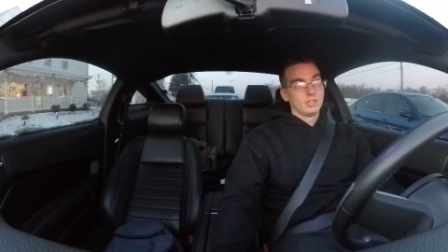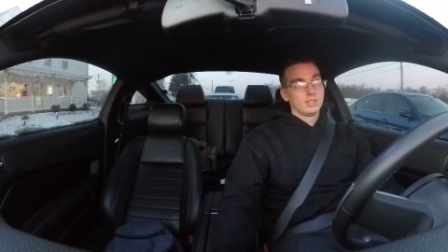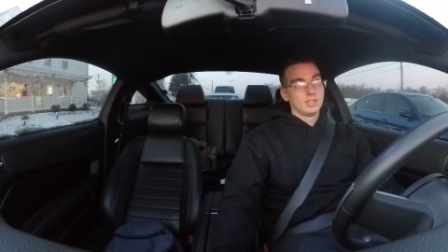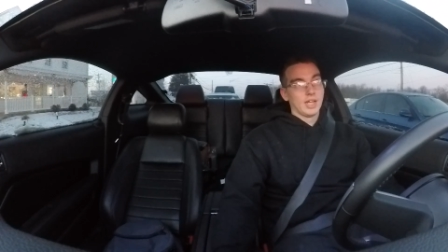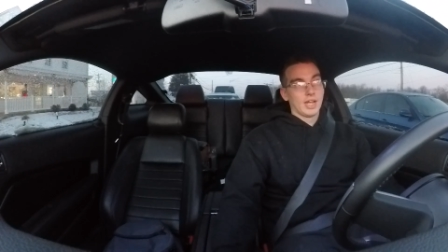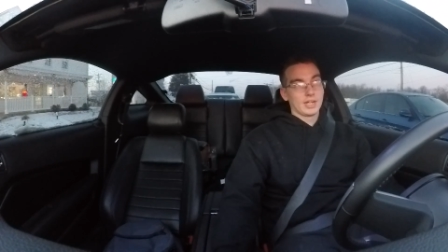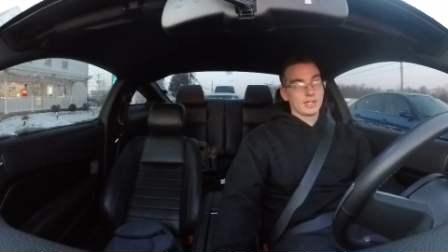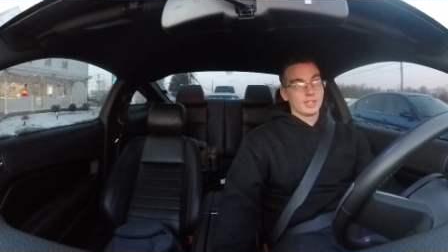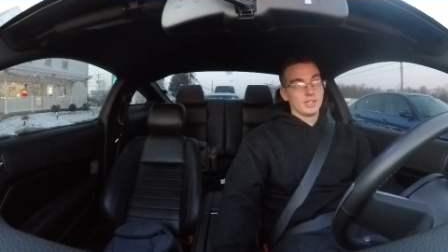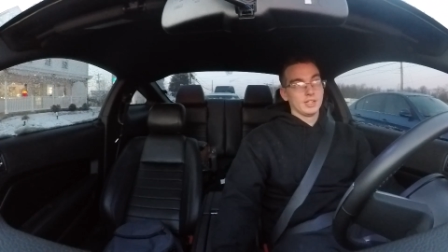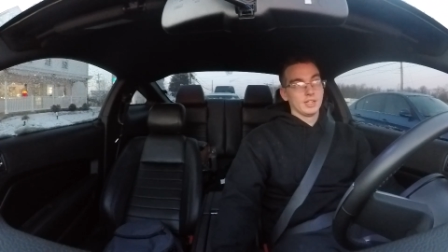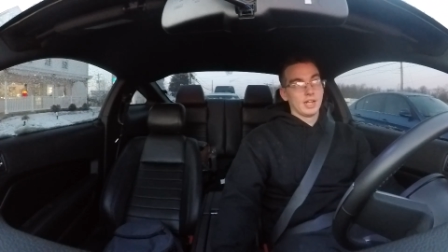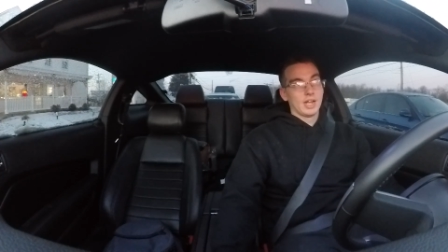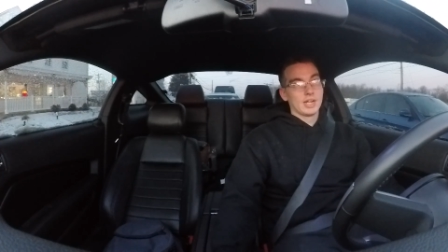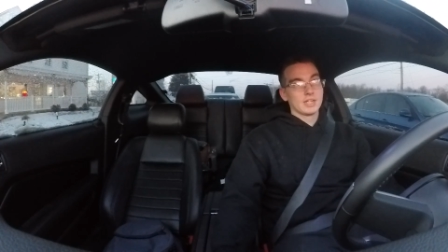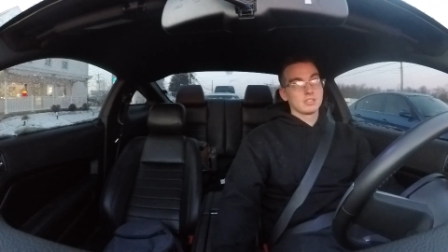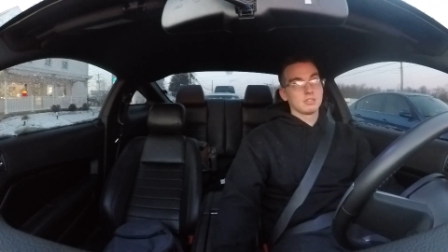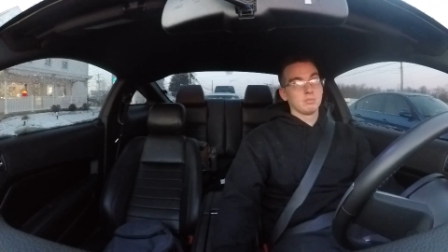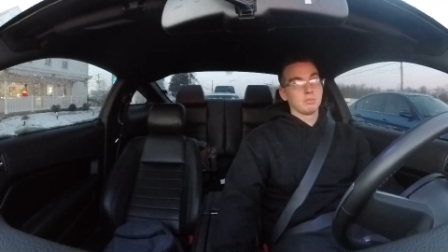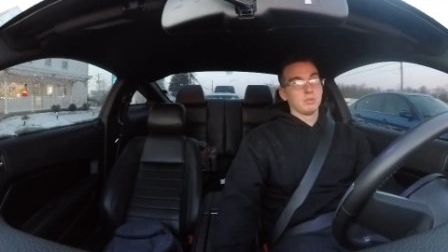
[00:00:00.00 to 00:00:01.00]
that can
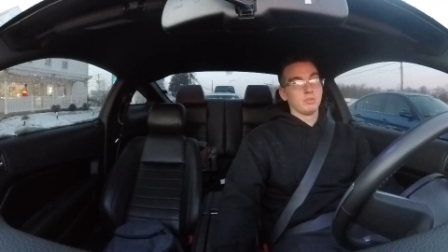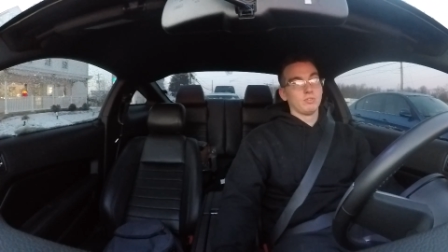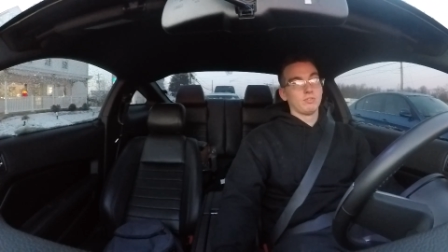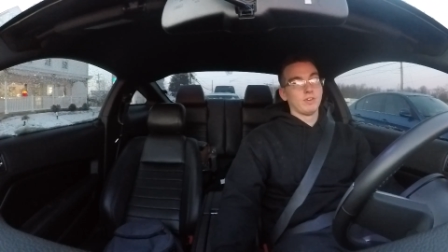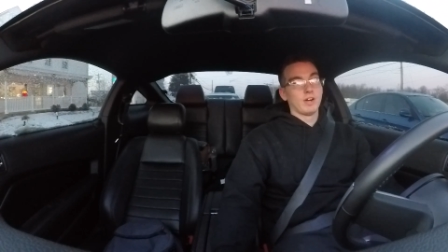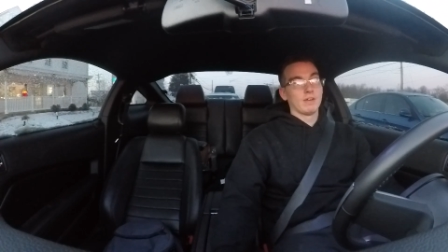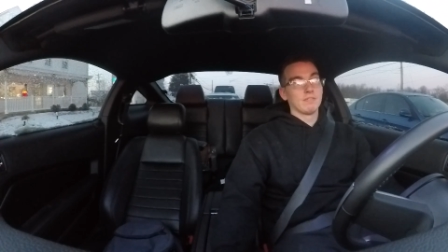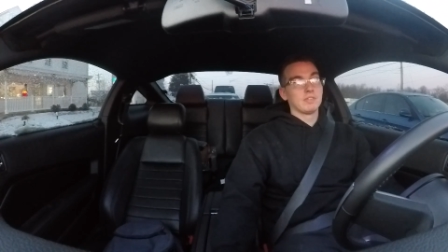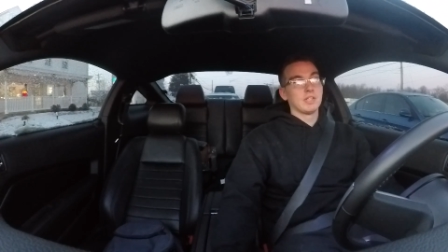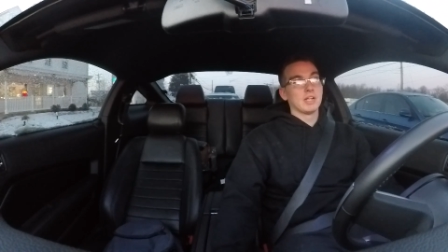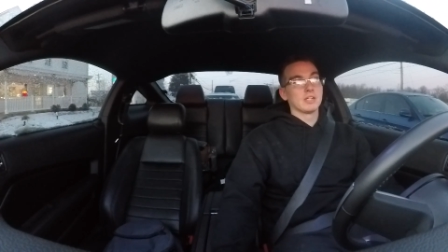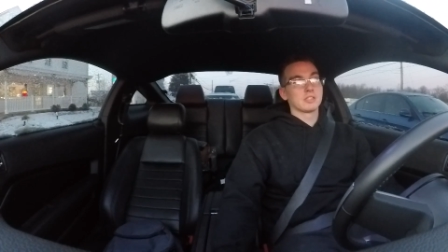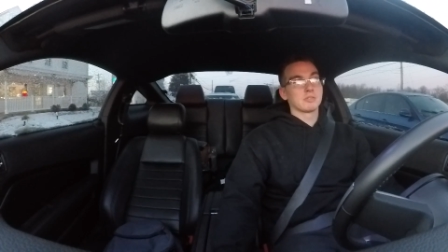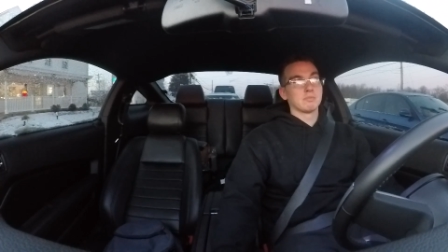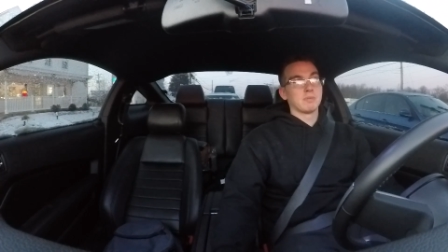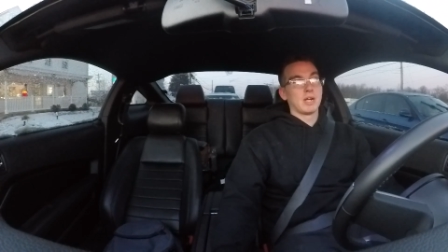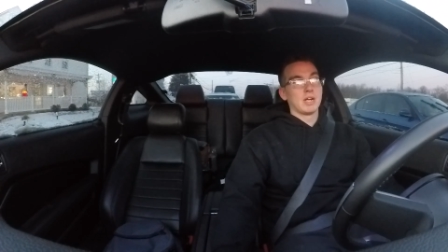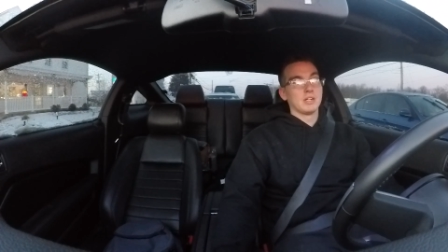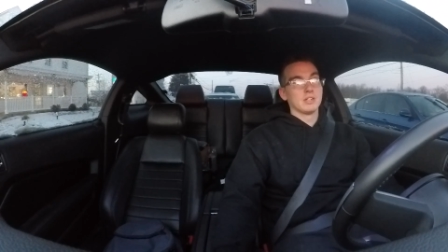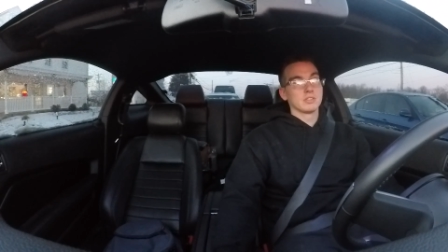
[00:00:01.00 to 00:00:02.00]
last up to 5,000
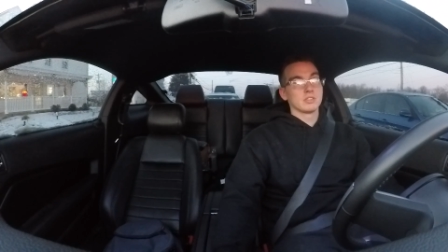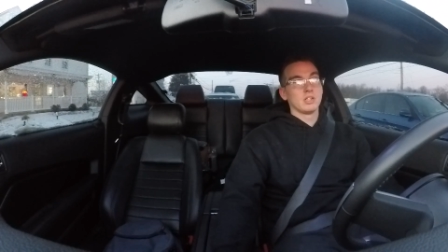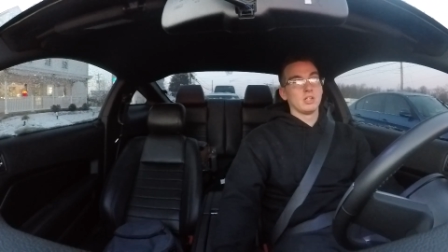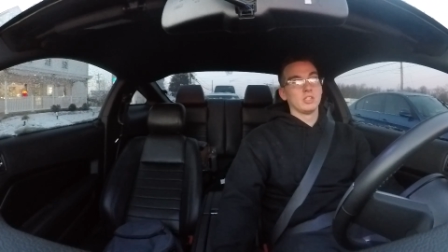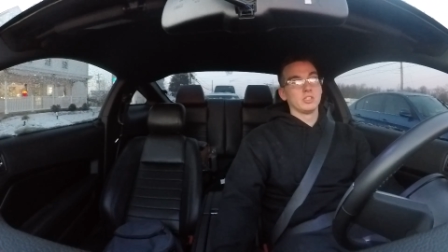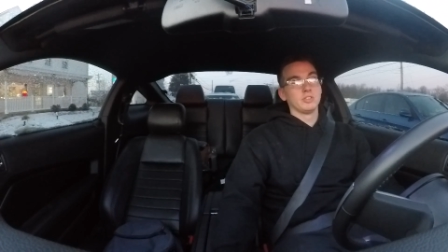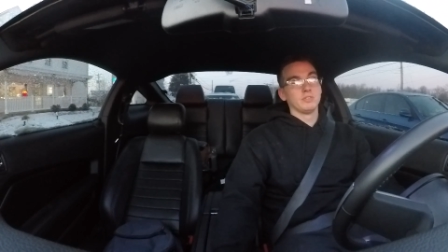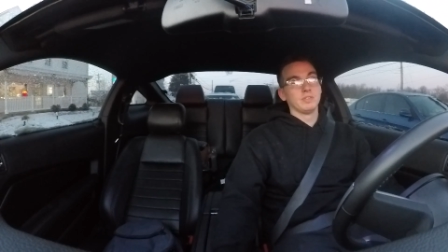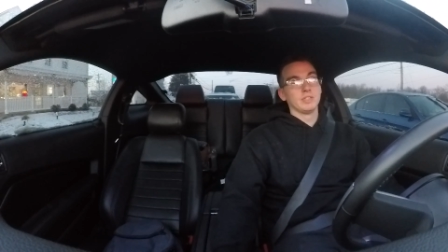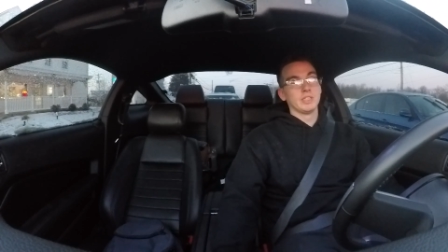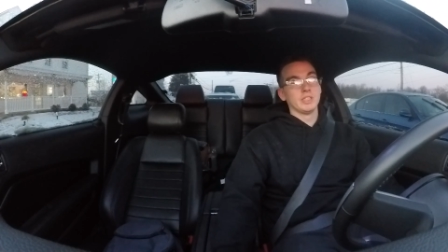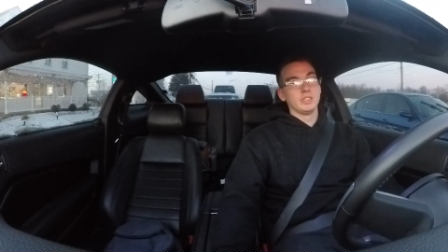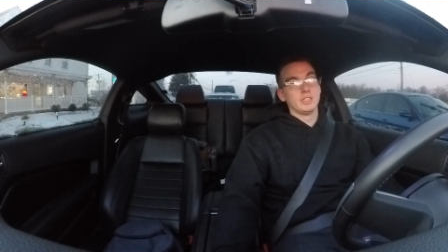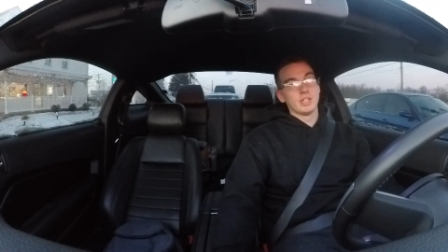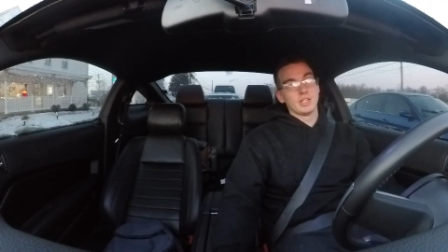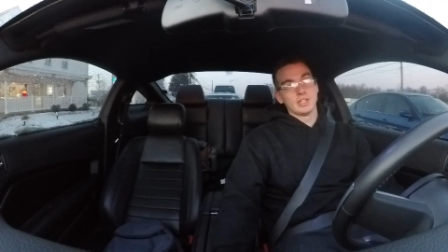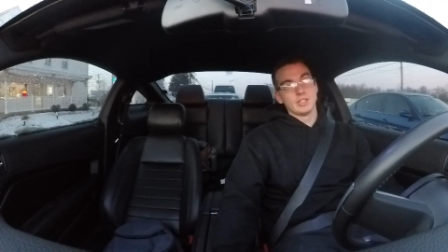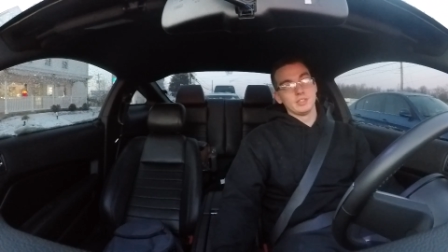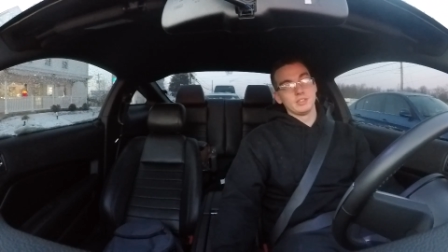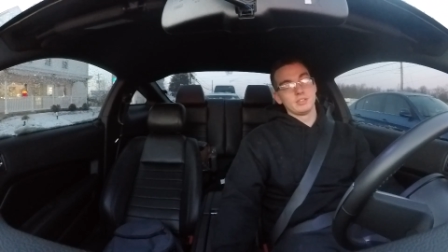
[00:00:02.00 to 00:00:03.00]
miles, 150
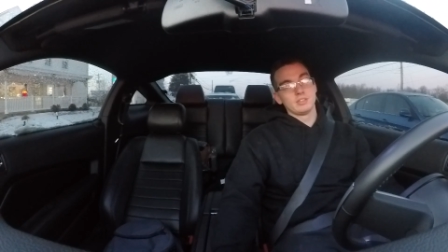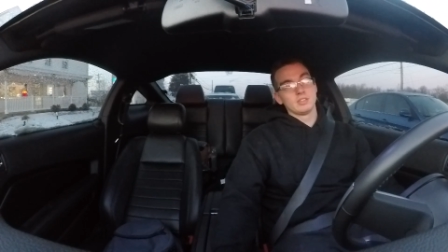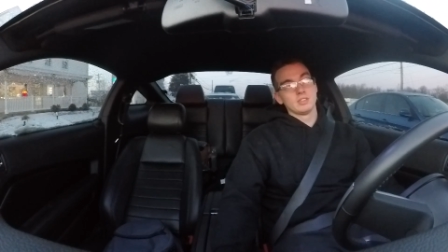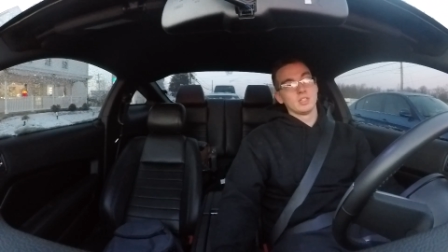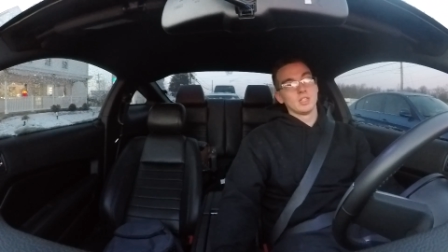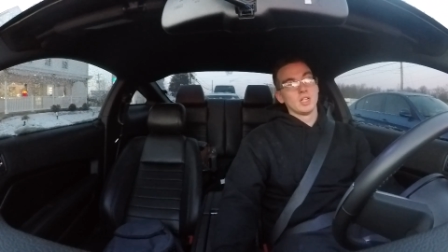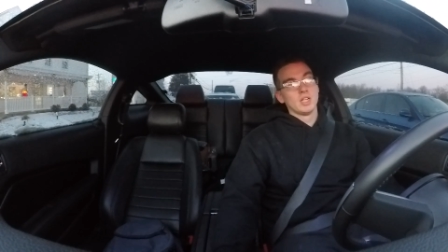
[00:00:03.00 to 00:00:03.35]
days.